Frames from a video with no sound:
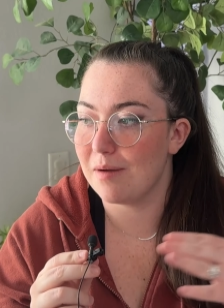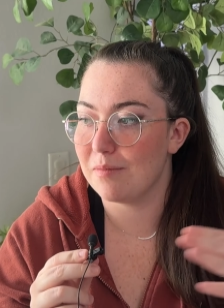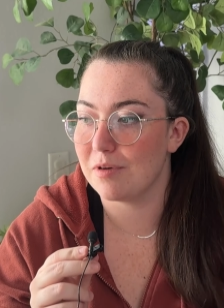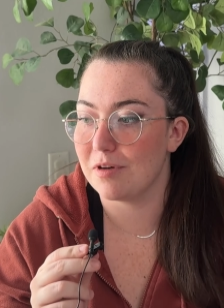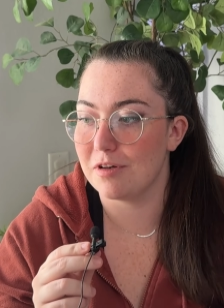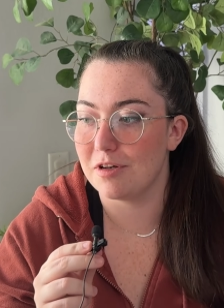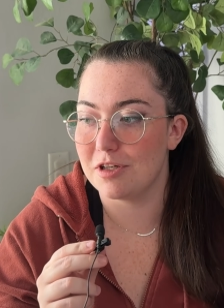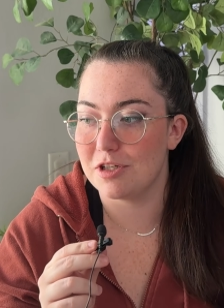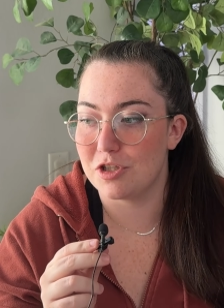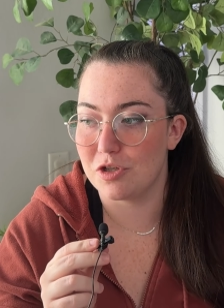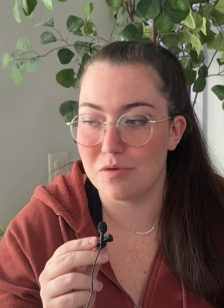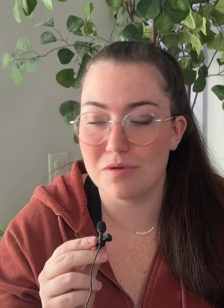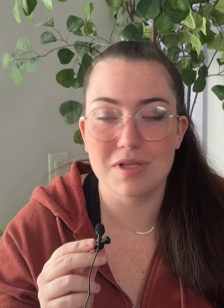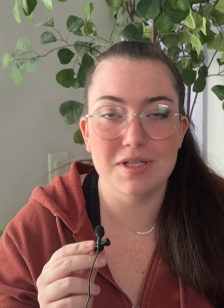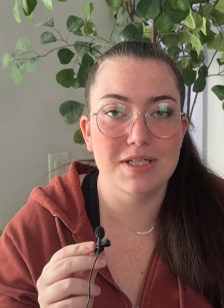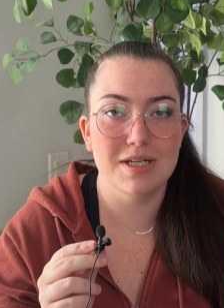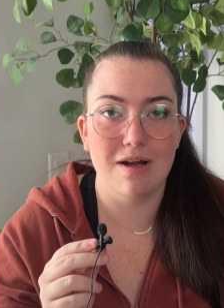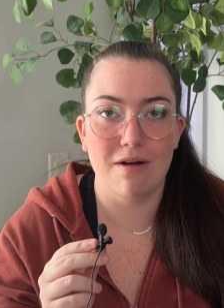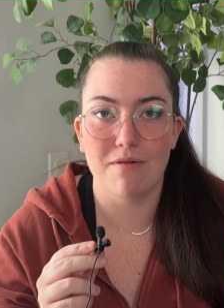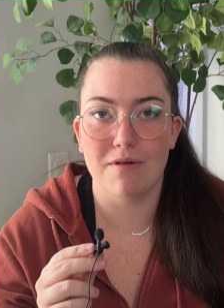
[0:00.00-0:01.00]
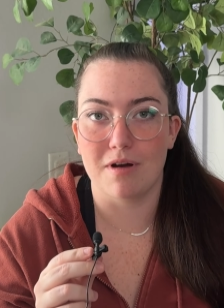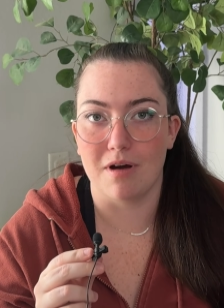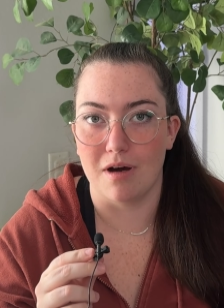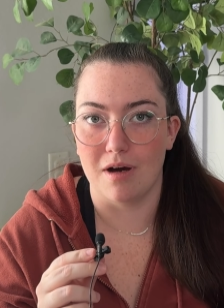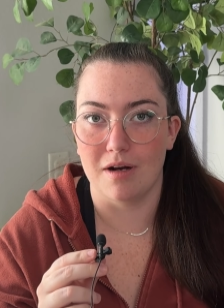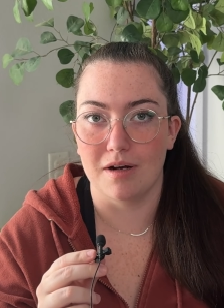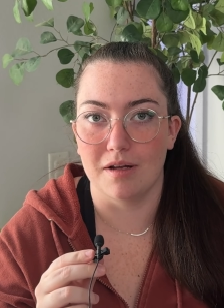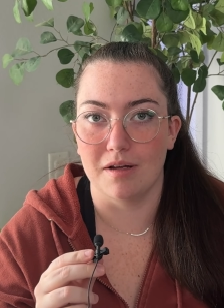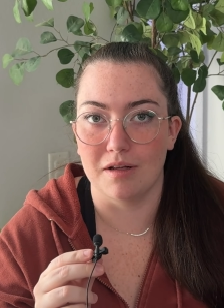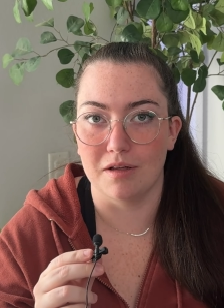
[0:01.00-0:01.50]
gonna do the
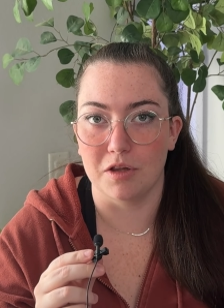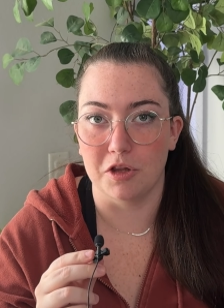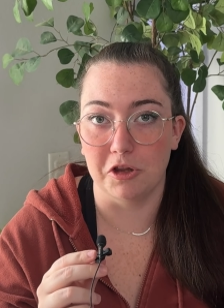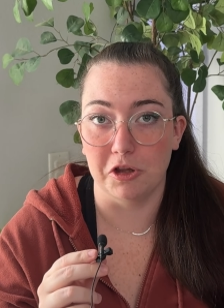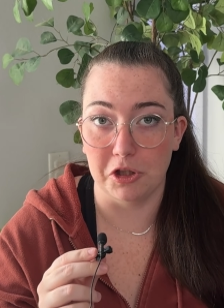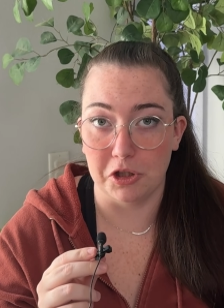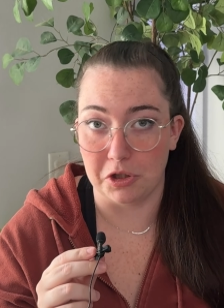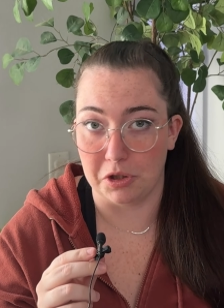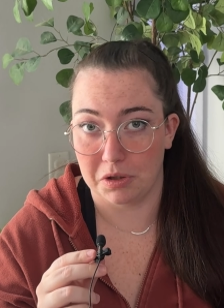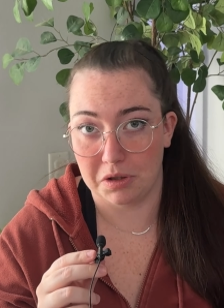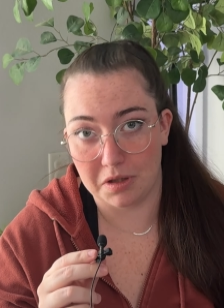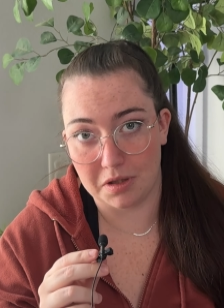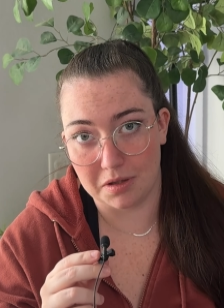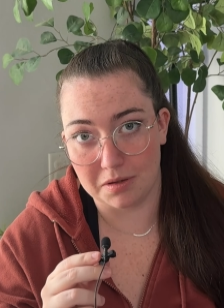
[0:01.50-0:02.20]
terracotta look,